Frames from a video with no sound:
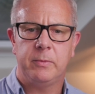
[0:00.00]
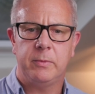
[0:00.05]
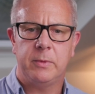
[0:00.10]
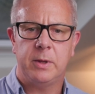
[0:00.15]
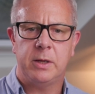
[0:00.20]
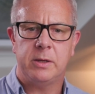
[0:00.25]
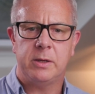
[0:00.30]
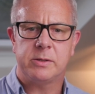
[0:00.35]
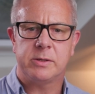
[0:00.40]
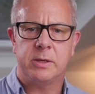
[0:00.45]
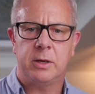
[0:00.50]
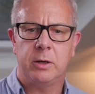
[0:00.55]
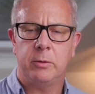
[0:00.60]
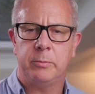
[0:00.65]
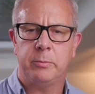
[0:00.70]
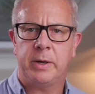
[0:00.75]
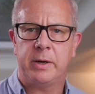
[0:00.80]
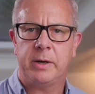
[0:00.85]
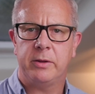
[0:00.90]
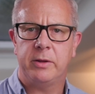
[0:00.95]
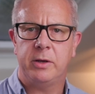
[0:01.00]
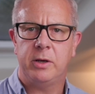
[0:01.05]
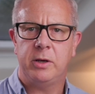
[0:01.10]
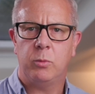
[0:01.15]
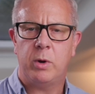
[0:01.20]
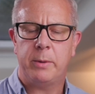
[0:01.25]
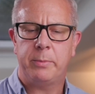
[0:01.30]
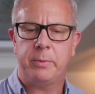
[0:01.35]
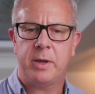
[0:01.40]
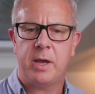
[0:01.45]
It's a lot better than your
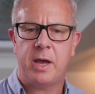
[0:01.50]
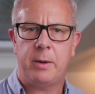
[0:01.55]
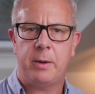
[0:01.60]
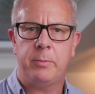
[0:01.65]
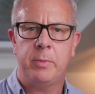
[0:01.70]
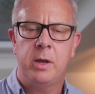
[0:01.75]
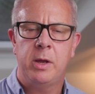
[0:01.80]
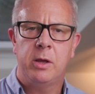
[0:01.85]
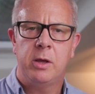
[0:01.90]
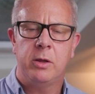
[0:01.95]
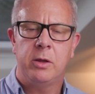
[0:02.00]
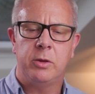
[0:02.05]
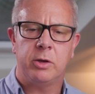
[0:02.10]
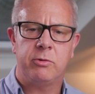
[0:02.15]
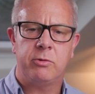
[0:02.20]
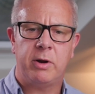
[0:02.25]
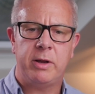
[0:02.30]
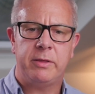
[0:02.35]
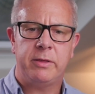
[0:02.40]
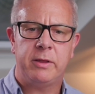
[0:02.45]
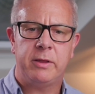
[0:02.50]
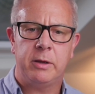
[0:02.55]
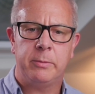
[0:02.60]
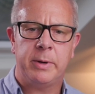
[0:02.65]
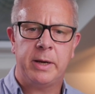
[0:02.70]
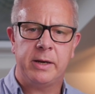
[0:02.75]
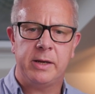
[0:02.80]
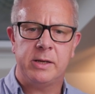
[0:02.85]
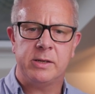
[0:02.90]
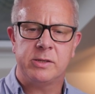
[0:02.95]
webcam. The great thing
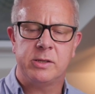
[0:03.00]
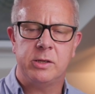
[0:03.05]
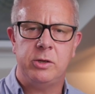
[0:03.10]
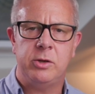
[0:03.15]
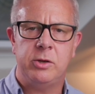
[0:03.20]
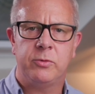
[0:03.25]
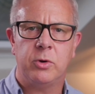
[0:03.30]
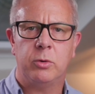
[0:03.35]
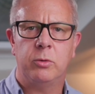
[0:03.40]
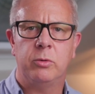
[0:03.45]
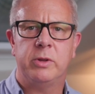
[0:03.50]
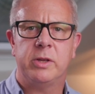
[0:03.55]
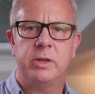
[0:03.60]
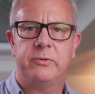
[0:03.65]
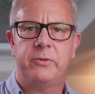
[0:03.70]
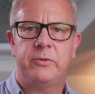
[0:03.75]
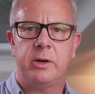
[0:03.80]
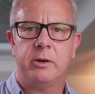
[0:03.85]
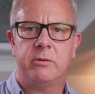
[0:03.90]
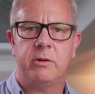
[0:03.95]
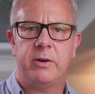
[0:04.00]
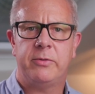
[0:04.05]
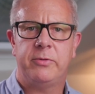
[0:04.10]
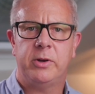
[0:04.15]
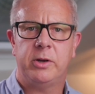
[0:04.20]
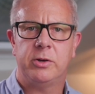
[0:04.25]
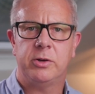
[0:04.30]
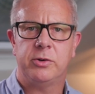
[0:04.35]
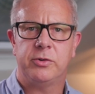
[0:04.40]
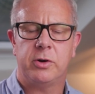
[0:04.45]
about it is that you've got all this
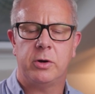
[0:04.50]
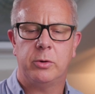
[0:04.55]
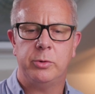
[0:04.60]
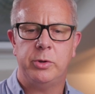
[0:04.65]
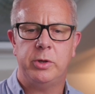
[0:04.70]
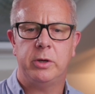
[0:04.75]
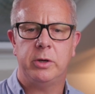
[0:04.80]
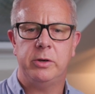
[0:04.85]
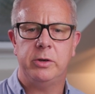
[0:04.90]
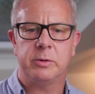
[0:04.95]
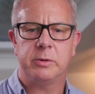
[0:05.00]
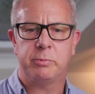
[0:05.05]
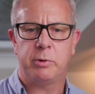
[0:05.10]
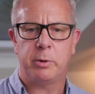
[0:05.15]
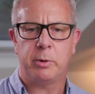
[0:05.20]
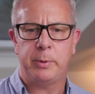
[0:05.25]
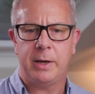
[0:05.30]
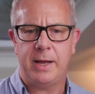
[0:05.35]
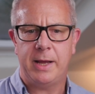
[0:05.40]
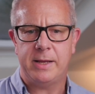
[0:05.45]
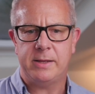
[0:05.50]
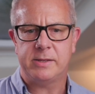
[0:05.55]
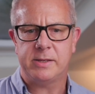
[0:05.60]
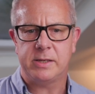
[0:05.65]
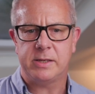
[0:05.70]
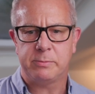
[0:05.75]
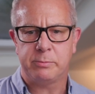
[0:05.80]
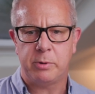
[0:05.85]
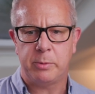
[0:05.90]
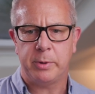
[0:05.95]
photographic control. You can use proper
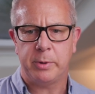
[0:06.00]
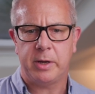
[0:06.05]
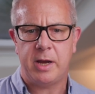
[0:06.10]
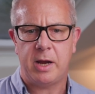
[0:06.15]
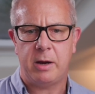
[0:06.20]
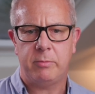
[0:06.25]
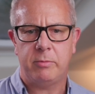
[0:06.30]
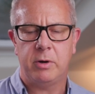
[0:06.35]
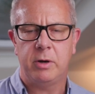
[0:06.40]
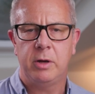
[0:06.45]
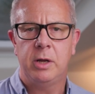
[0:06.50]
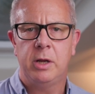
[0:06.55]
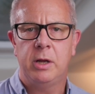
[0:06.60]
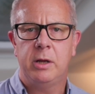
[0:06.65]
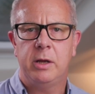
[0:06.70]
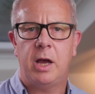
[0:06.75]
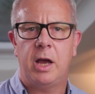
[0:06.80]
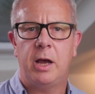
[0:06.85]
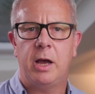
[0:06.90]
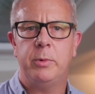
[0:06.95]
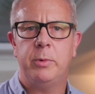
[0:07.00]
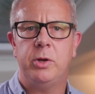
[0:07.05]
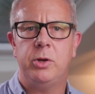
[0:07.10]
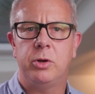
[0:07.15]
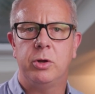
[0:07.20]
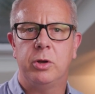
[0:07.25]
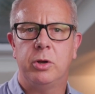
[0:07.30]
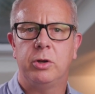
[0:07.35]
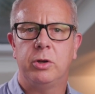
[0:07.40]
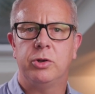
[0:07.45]
lenses, proper camera, um, and you
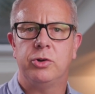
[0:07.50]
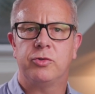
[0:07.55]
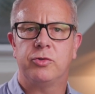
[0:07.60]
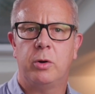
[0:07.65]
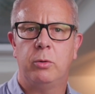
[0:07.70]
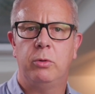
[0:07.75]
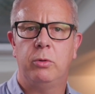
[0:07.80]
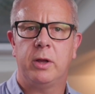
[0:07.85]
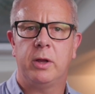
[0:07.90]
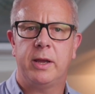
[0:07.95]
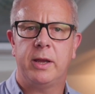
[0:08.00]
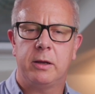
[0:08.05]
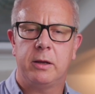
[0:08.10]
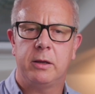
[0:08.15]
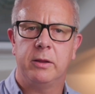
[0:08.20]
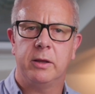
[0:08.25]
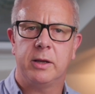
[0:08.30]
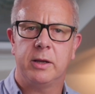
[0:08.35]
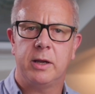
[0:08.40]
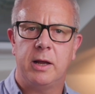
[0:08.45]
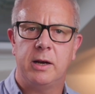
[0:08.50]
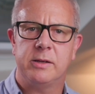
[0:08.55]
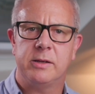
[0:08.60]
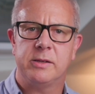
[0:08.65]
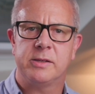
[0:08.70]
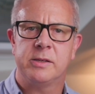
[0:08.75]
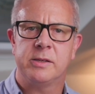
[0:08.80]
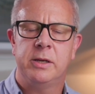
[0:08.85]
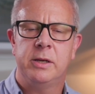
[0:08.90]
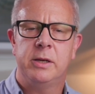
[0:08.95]
can control the, the
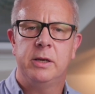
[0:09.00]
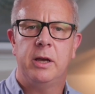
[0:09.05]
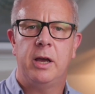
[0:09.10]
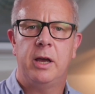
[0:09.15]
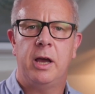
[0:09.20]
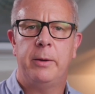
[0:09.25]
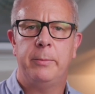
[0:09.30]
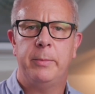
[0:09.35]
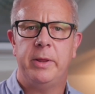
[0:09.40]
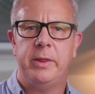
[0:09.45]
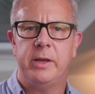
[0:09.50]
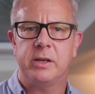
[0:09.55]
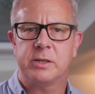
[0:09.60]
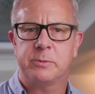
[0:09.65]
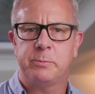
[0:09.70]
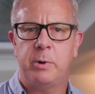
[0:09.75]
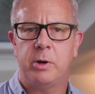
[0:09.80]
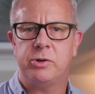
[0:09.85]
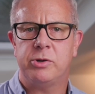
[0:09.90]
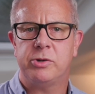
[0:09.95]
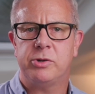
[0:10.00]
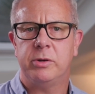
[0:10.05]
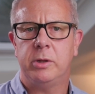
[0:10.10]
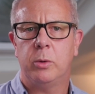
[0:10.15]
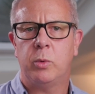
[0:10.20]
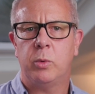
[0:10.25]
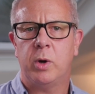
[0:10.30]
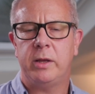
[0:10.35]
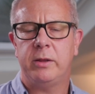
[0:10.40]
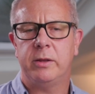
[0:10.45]
colours um, and the exposure in the
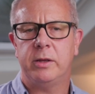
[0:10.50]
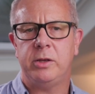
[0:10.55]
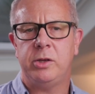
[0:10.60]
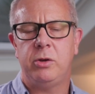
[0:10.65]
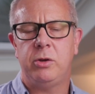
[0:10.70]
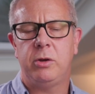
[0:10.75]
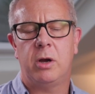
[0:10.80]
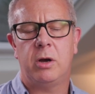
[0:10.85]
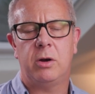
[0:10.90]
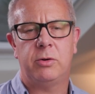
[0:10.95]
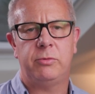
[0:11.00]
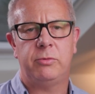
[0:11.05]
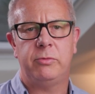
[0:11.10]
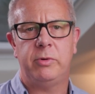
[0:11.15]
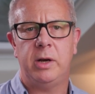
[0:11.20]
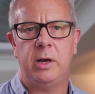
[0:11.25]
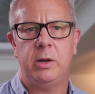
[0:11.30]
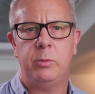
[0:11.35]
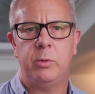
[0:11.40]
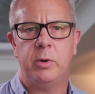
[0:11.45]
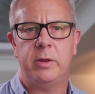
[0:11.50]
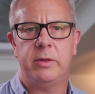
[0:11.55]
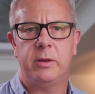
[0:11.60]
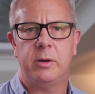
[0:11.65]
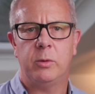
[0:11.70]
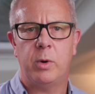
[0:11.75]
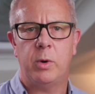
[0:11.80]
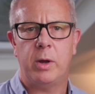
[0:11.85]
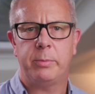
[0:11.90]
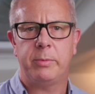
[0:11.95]
way that you can't really with
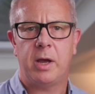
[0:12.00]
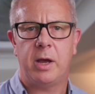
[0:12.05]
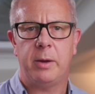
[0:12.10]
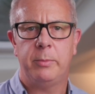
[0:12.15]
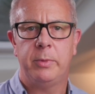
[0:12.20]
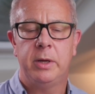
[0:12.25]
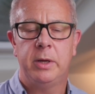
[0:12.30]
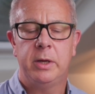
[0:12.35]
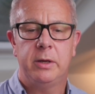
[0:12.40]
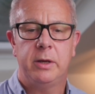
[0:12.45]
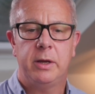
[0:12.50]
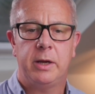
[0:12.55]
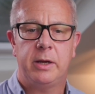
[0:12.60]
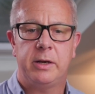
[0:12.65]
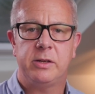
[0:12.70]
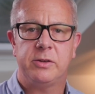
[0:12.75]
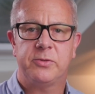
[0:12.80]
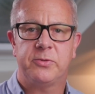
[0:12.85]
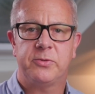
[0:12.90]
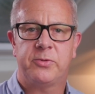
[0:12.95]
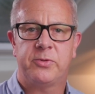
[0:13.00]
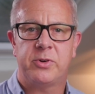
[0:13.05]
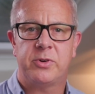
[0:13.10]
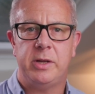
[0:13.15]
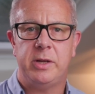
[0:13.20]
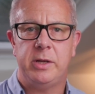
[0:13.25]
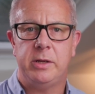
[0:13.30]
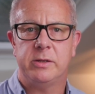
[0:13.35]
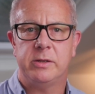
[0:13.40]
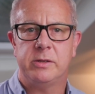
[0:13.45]
a webcam. And it's
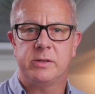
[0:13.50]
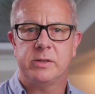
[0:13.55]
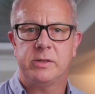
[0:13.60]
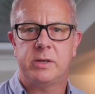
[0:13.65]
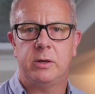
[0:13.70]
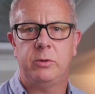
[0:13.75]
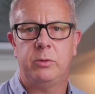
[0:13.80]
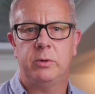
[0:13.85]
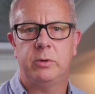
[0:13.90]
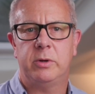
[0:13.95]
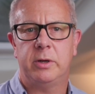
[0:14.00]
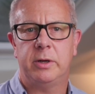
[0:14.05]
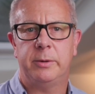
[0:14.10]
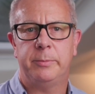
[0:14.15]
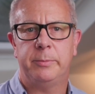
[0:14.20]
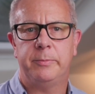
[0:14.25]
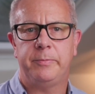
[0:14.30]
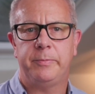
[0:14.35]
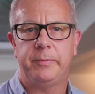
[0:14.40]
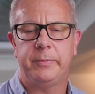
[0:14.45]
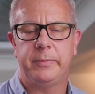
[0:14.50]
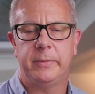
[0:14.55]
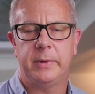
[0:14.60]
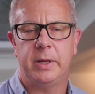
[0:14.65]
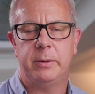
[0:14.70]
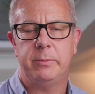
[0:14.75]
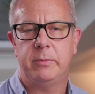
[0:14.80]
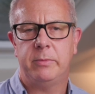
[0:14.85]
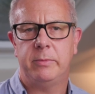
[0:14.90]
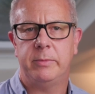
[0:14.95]
free, so um,
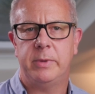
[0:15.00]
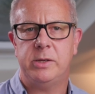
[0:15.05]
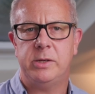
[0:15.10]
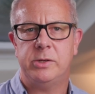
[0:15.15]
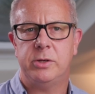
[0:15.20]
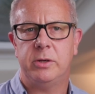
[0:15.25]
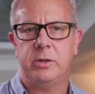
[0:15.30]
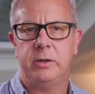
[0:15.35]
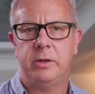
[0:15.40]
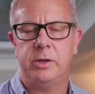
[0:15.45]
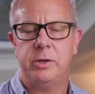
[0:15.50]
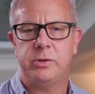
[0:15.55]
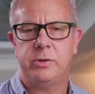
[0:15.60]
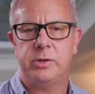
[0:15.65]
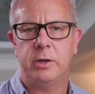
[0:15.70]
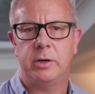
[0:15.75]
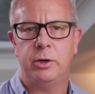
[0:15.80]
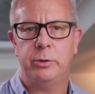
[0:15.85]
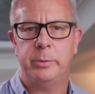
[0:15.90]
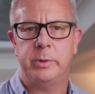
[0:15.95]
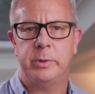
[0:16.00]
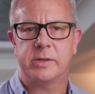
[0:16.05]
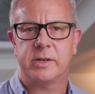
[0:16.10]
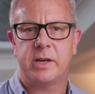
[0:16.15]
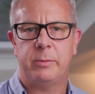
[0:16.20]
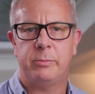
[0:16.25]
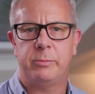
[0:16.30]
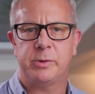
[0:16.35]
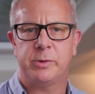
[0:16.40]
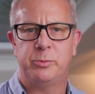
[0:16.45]
it means you can use your Lumix
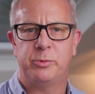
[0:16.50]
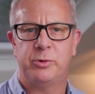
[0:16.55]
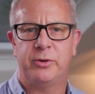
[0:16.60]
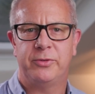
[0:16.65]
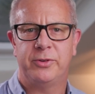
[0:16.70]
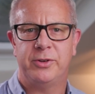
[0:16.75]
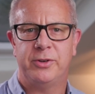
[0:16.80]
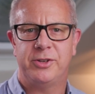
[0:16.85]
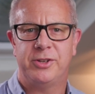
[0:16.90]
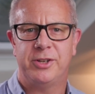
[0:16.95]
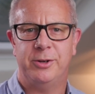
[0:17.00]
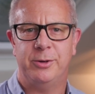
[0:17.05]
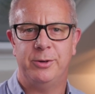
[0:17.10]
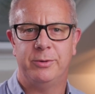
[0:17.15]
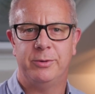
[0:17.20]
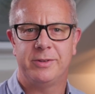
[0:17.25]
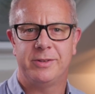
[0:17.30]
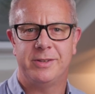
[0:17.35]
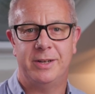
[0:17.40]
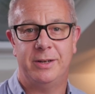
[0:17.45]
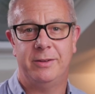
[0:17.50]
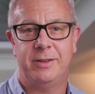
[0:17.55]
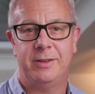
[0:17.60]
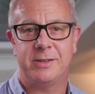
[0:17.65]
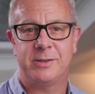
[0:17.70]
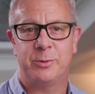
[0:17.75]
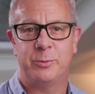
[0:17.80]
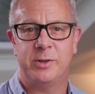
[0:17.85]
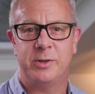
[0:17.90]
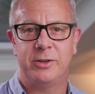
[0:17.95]
cameras more often too. So
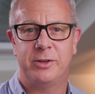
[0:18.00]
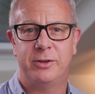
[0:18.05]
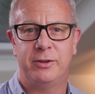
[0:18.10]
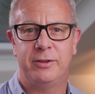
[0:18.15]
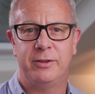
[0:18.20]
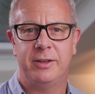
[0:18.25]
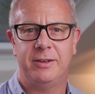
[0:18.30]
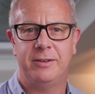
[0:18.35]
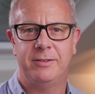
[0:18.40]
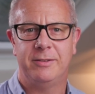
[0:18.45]
that's always a good thing.